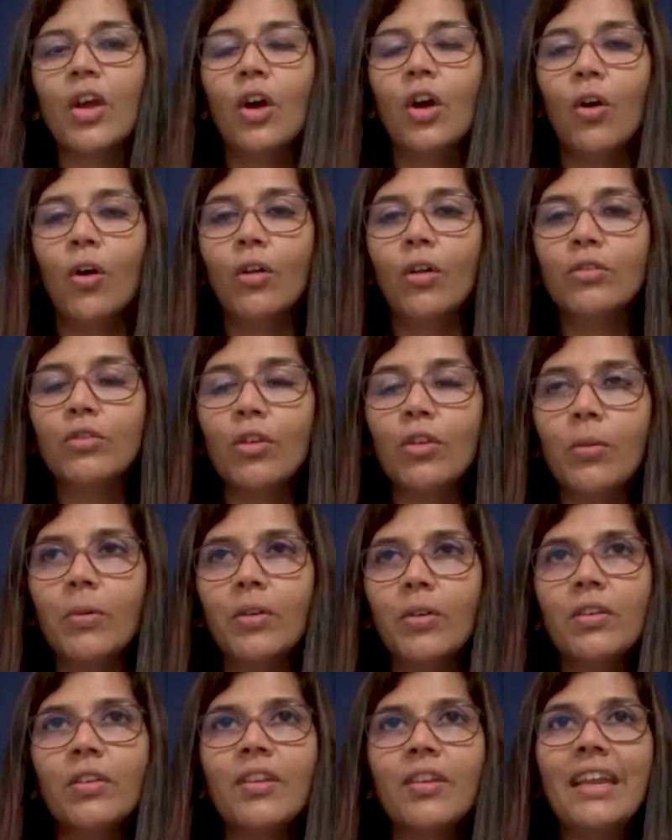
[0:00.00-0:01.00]
also
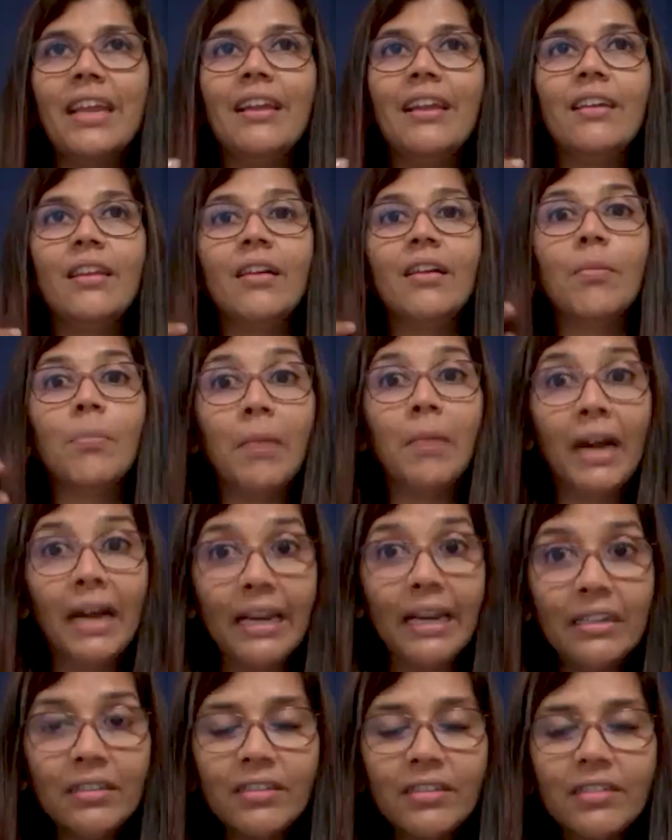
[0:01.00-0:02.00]
about creating a
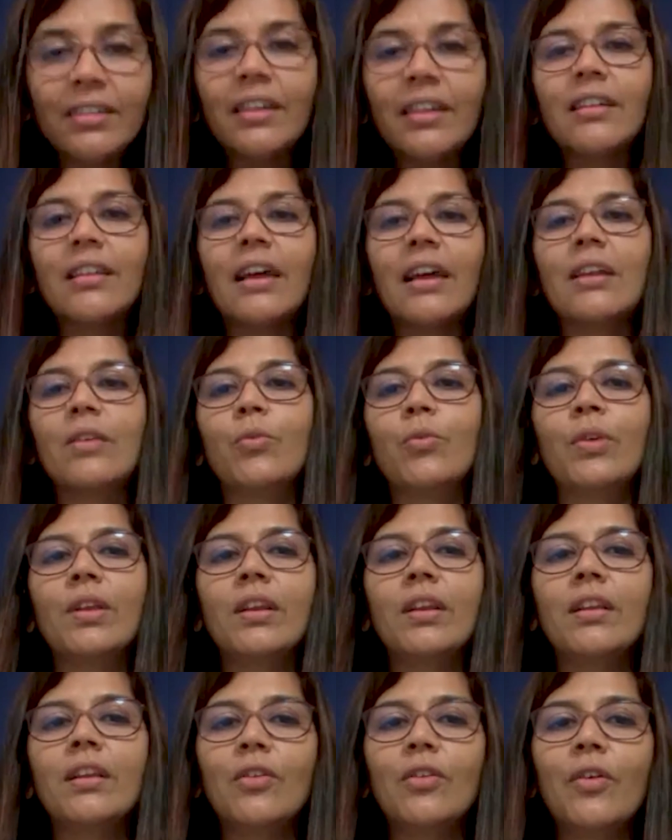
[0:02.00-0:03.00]
mindset that
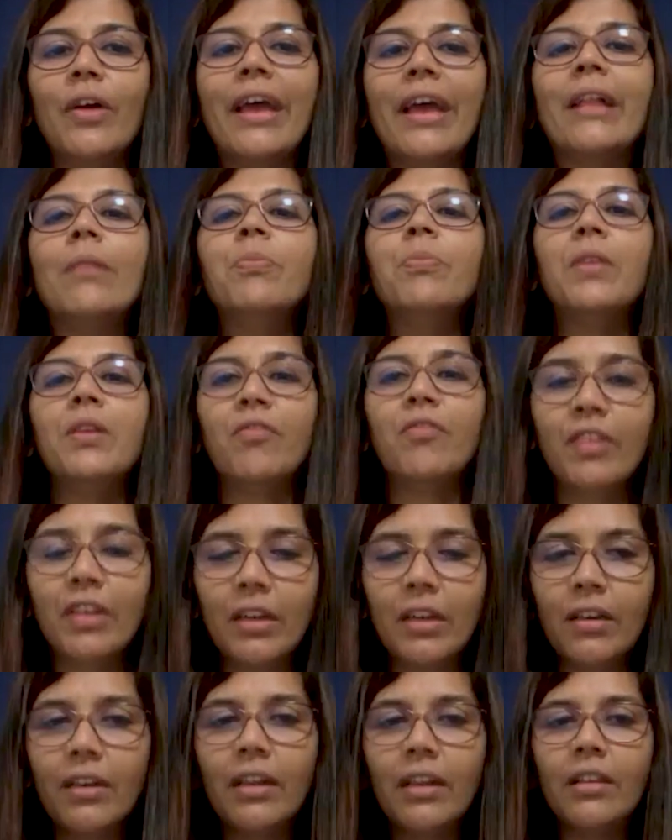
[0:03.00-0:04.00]
will help them
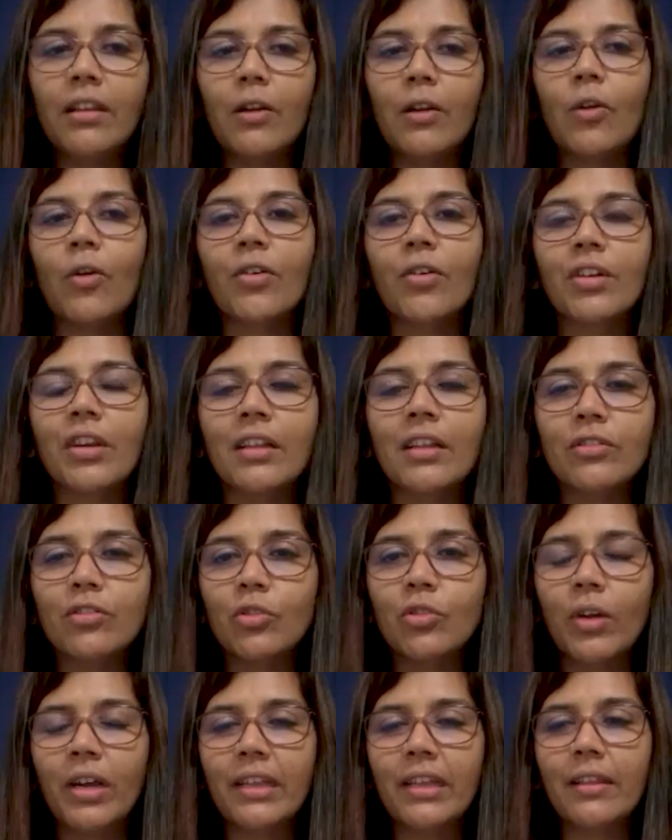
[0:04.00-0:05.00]
win in the long run.
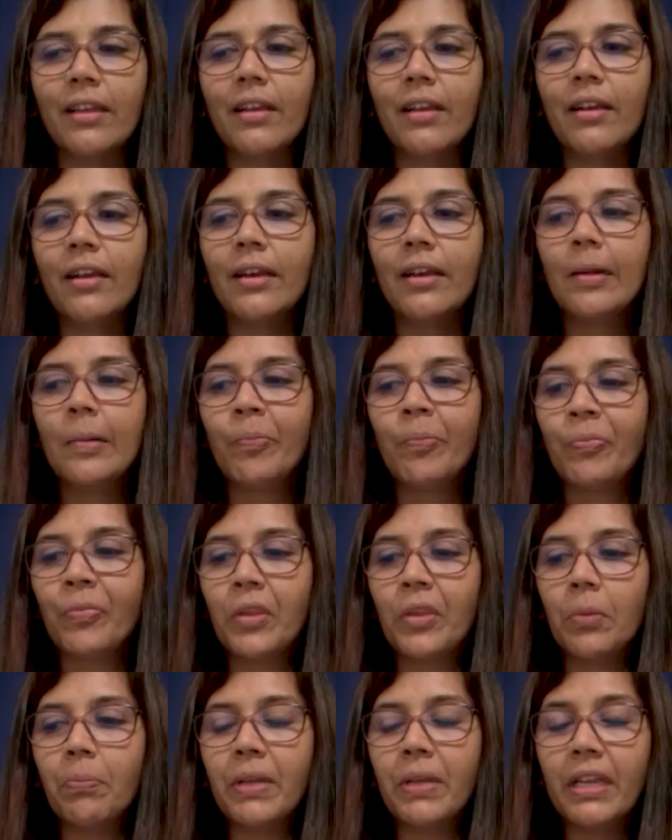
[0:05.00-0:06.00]
So I think
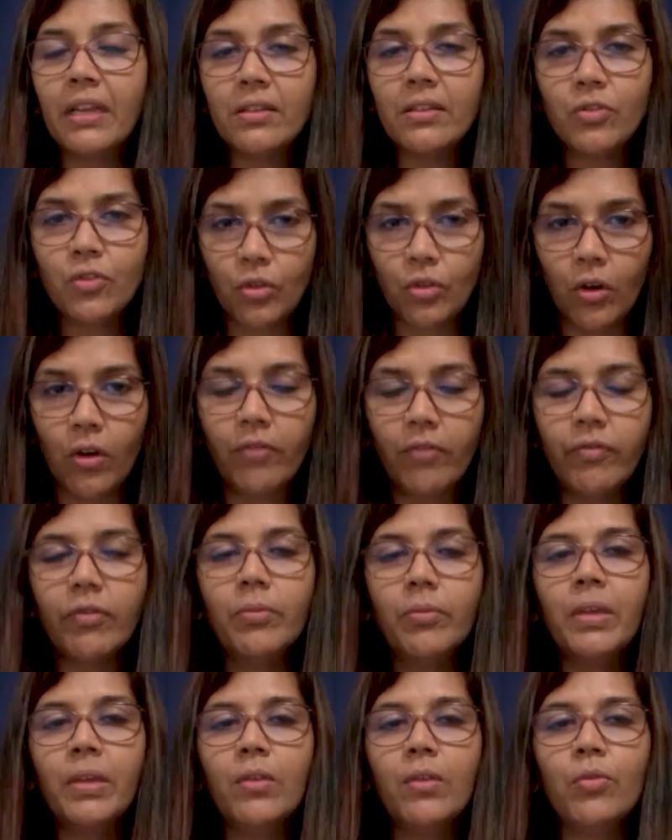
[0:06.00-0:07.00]
the biggest job for
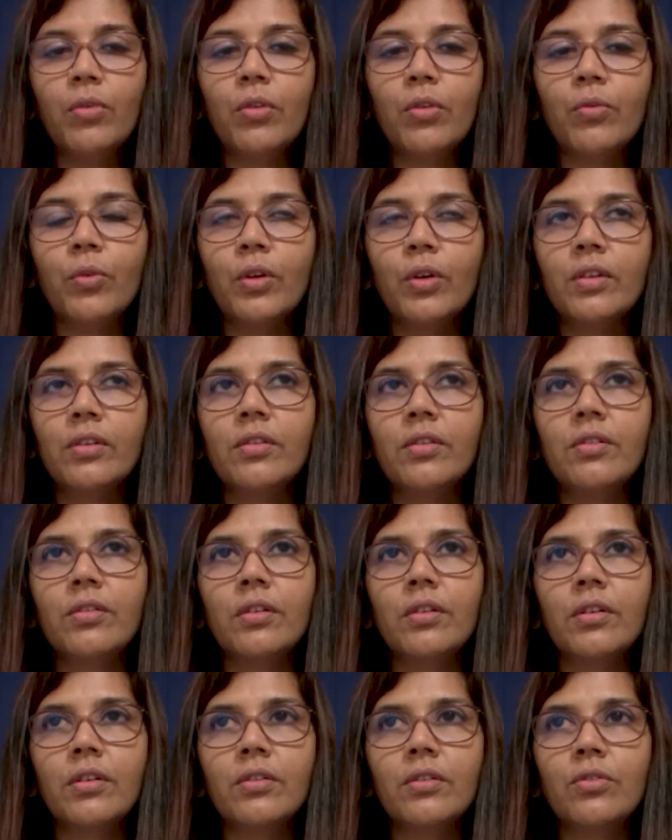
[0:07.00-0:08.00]
me was
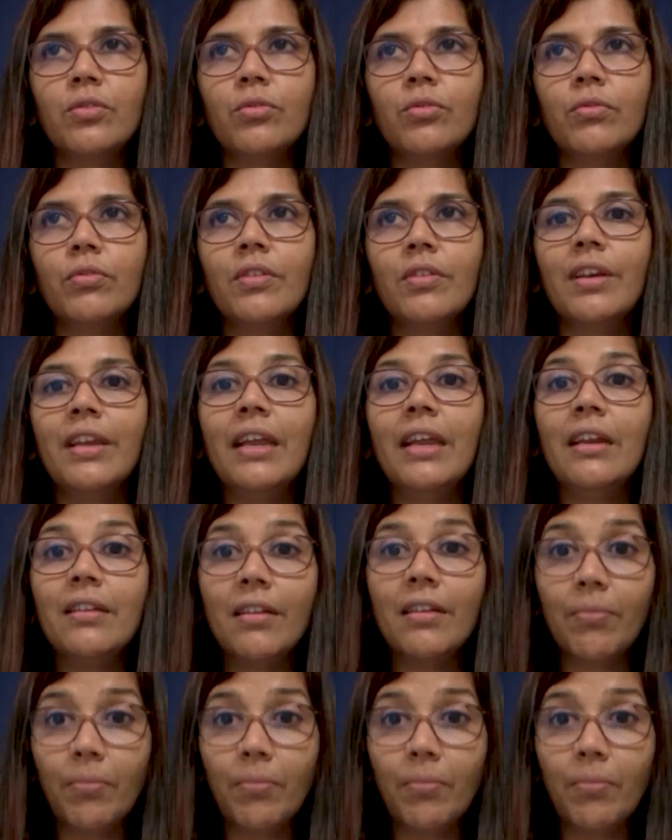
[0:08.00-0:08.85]
to create that